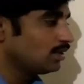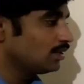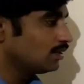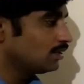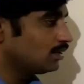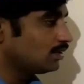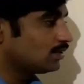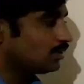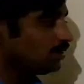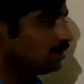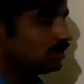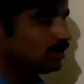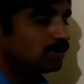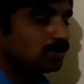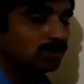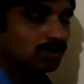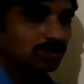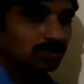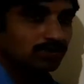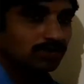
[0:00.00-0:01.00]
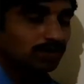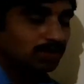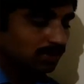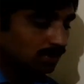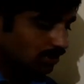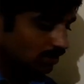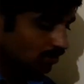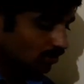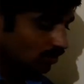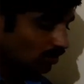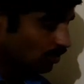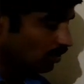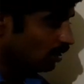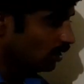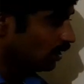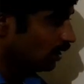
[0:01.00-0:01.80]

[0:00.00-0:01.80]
This is a situation called